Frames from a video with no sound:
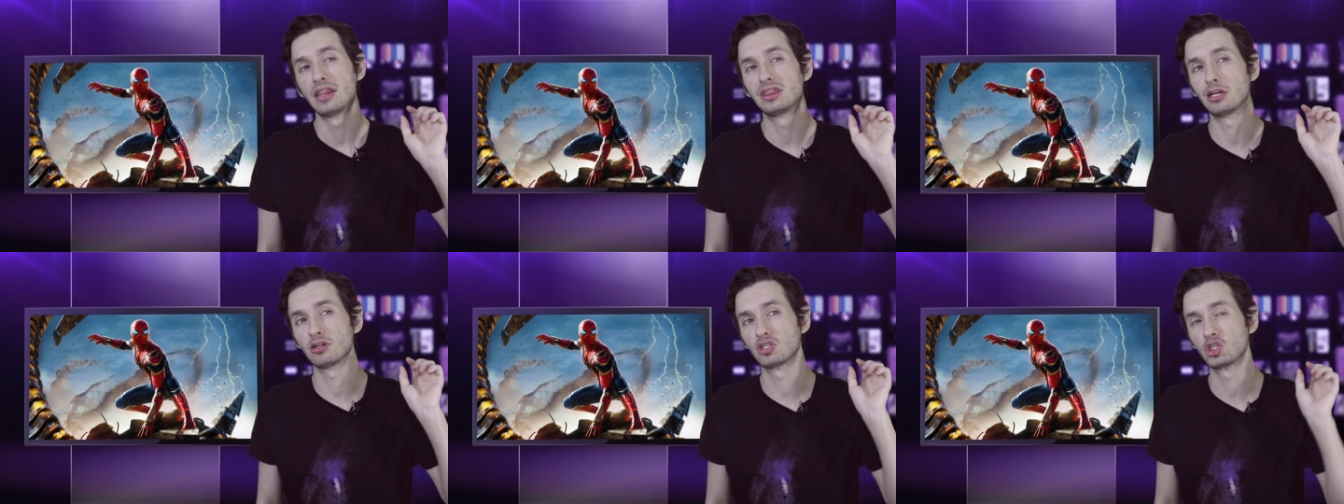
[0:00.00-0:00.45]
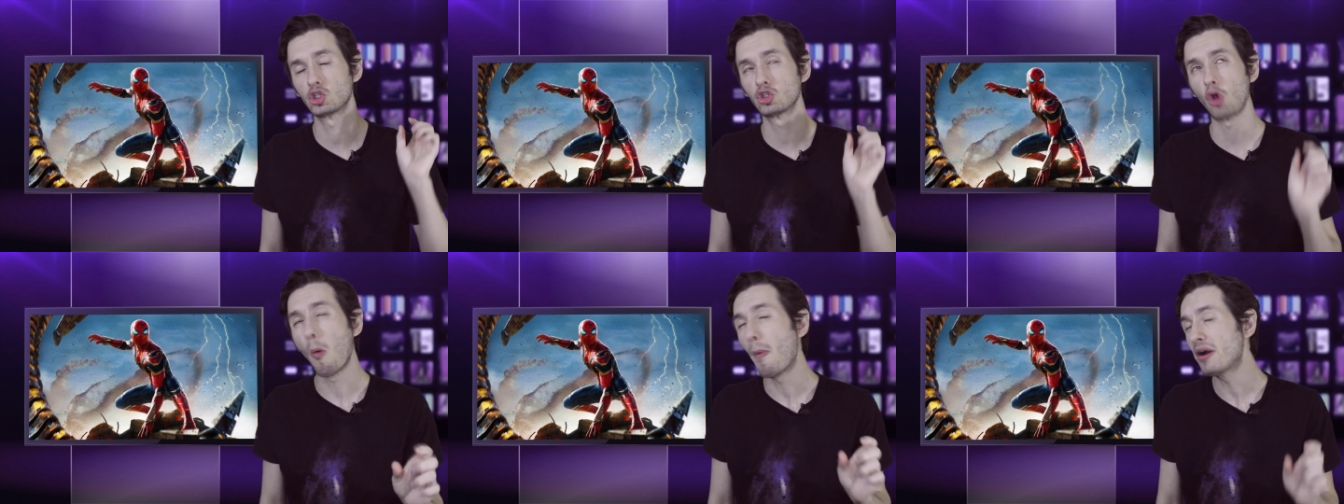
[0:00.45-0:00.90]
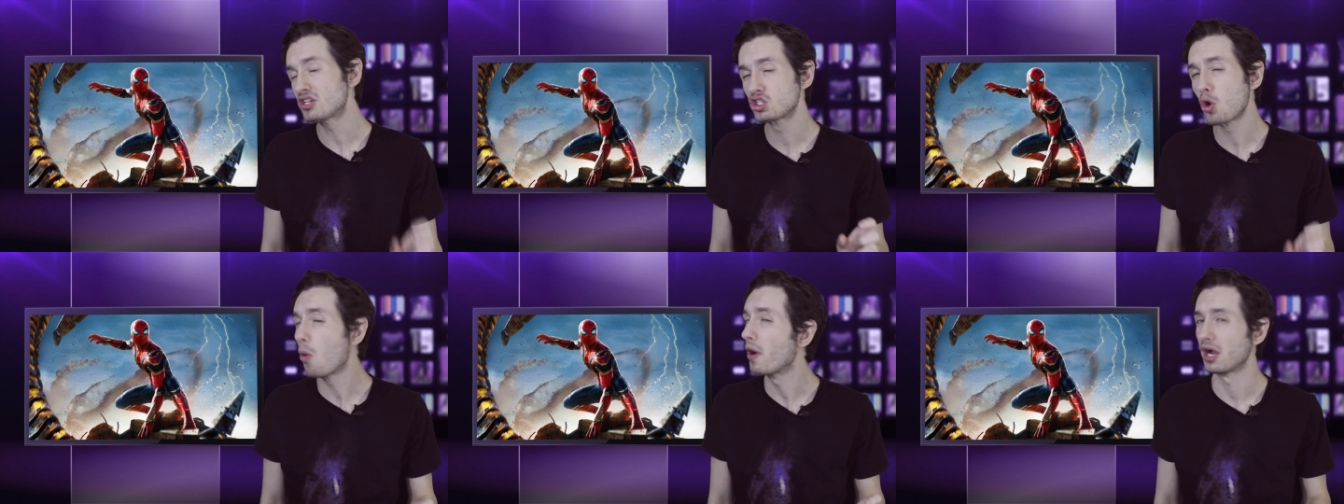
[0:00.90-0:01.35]
there's so much
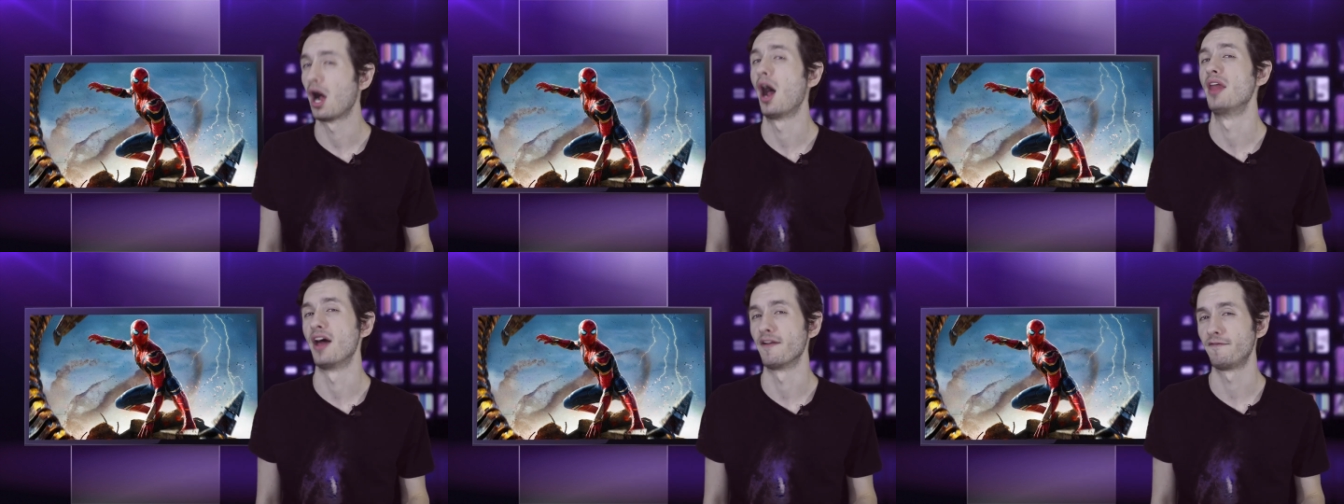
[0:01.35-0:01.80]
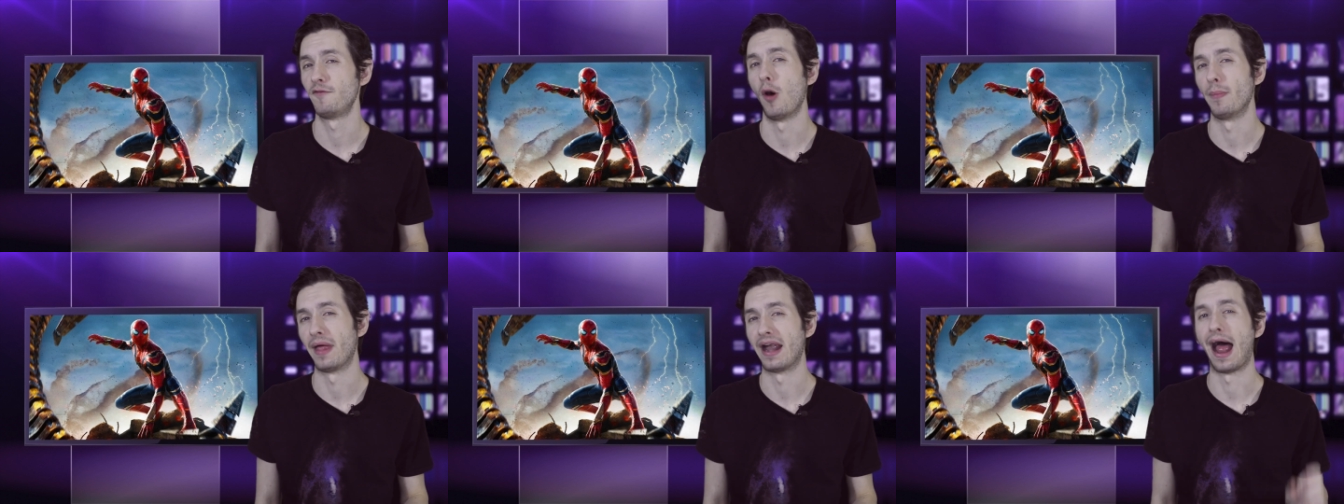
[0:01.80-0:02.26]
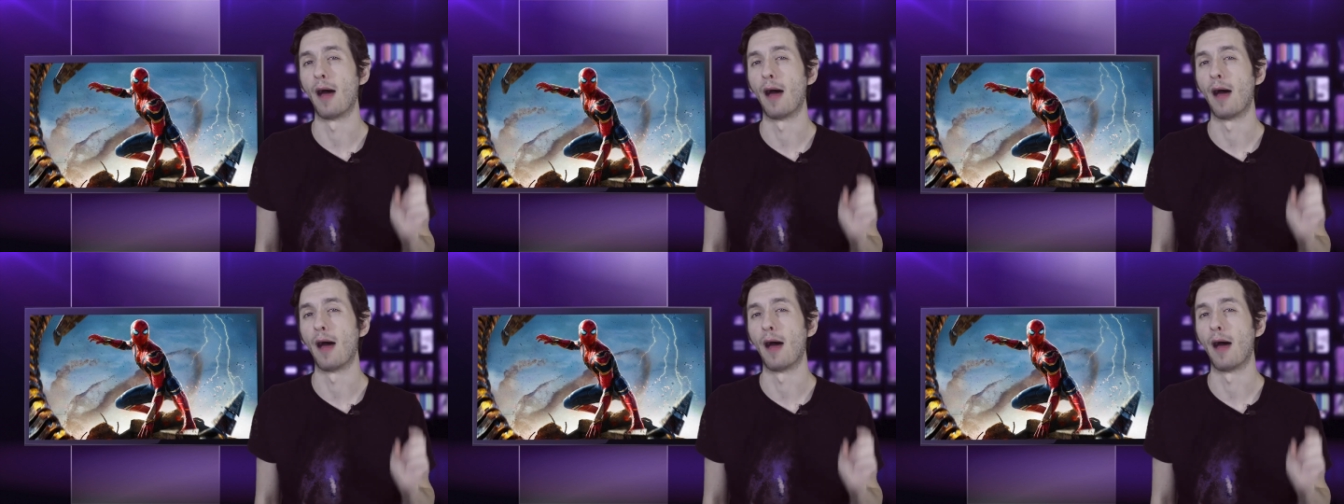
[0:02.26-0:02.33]
going on in that film that